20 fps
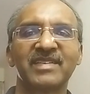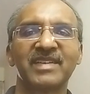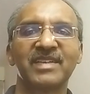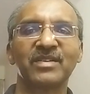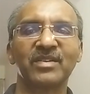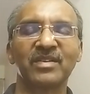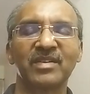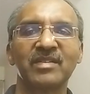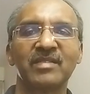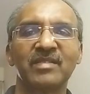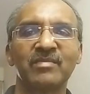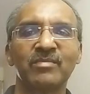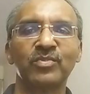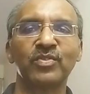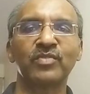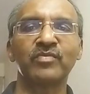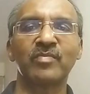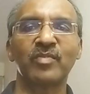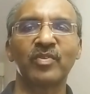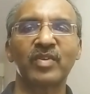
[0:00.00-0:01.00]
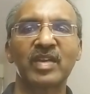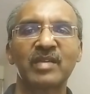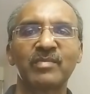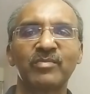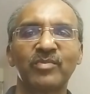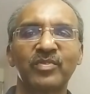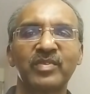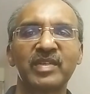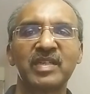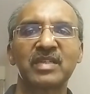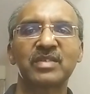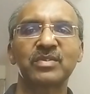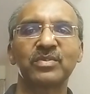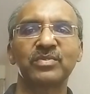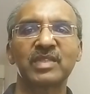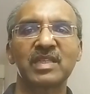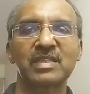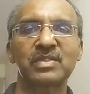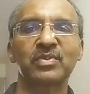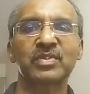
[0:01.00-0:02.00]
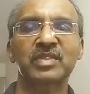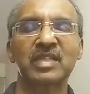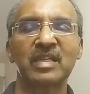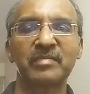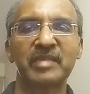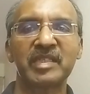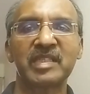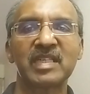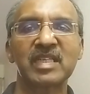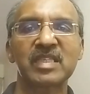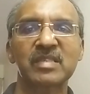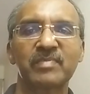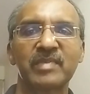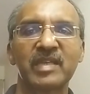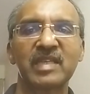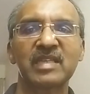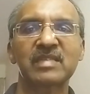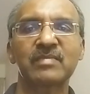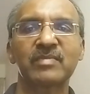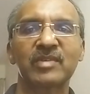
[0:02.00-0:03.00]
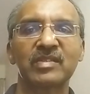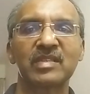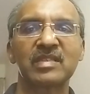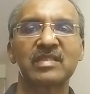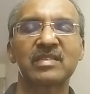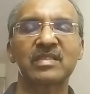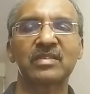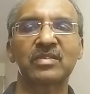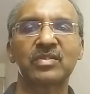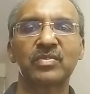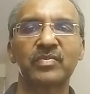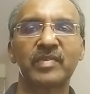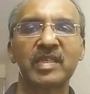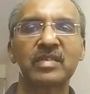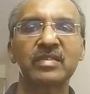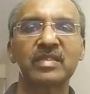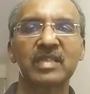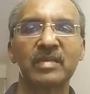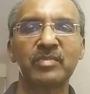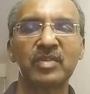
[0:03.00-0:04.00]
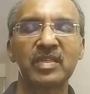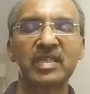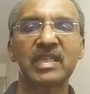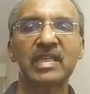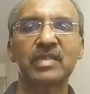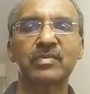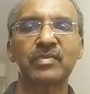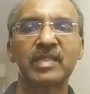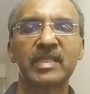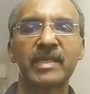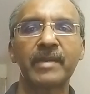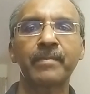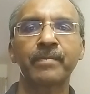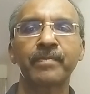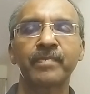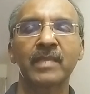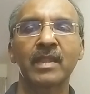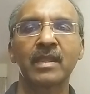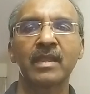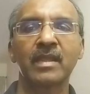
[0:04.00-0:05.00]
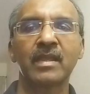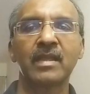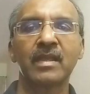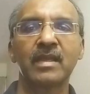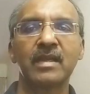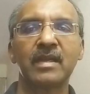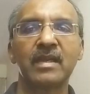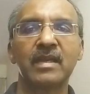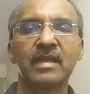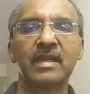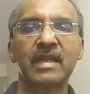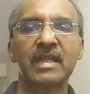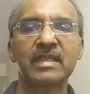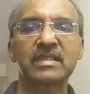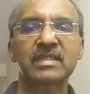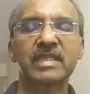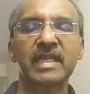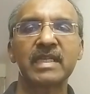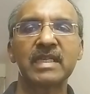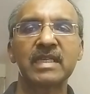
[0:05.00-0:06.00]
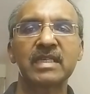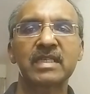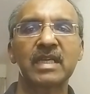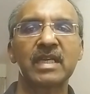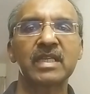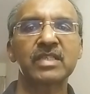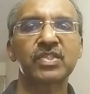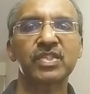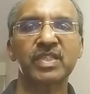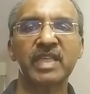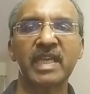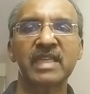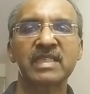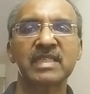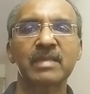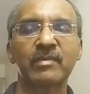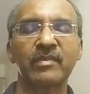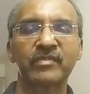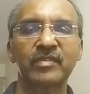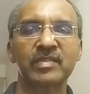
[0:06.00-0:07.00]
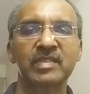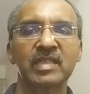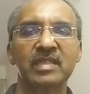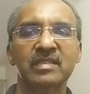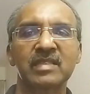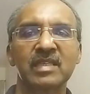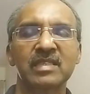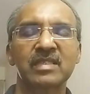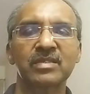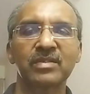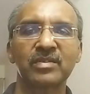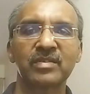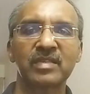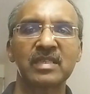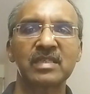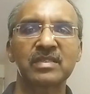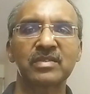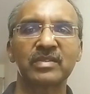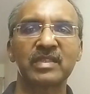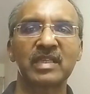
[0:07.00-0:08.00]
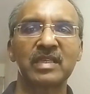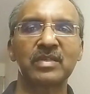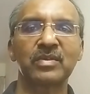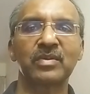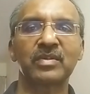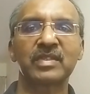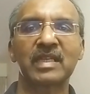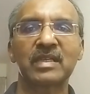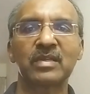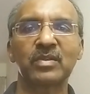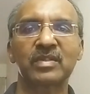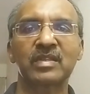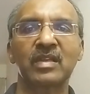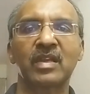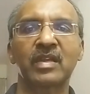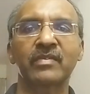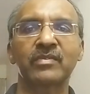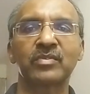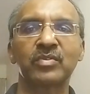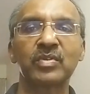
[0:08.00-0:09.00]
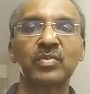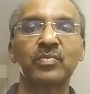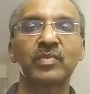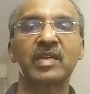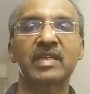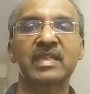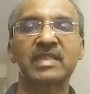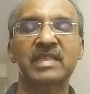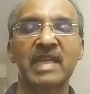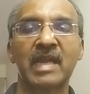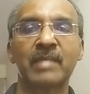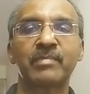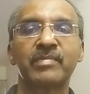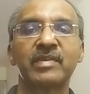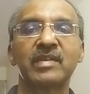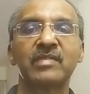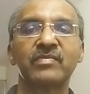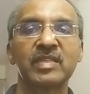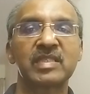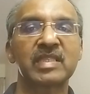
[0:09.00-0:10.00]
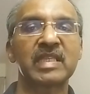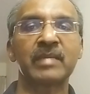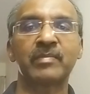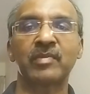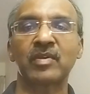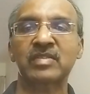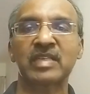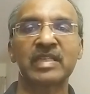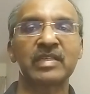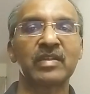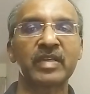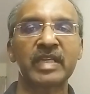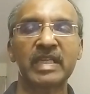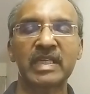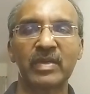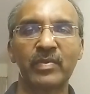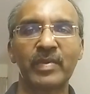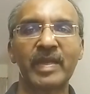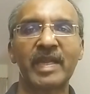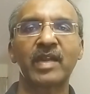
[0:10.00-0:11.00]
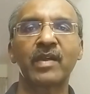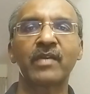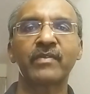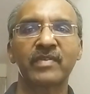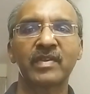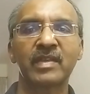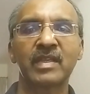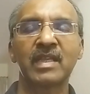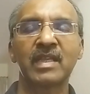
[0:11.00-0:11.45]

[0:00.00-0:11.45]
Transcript: you know, move more and more into the social media space, because this is a good way to communicate with them. And stay in touch, share some of your success stories so they know that, look, a lot of good work has happened which they're possibly not even aware of.